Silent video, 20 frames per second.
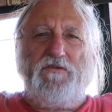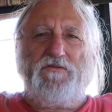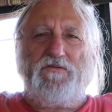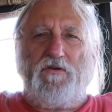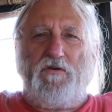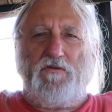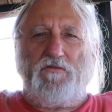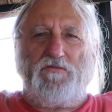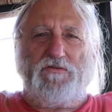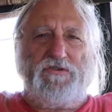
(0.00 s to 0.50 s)

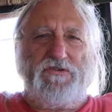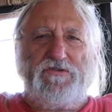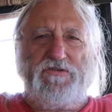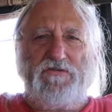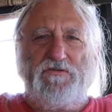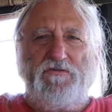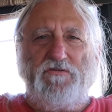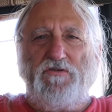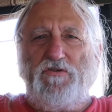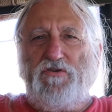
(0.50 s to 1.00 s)
So
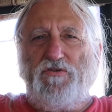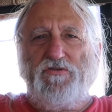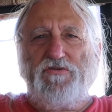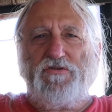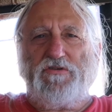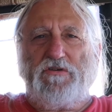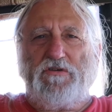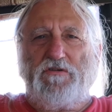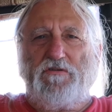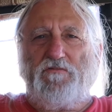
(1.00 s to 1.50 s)
just
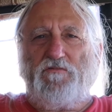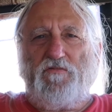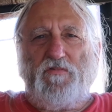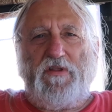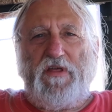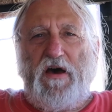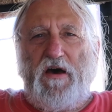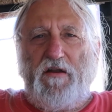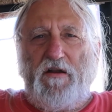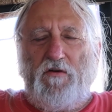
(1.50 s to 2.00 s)
use it
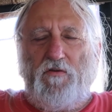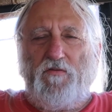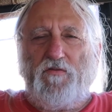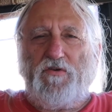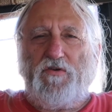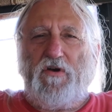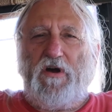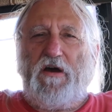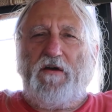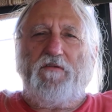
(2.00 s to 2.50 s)
without
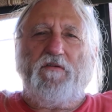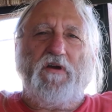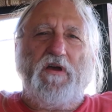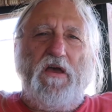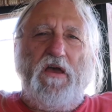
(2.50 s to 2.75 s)
overdrive.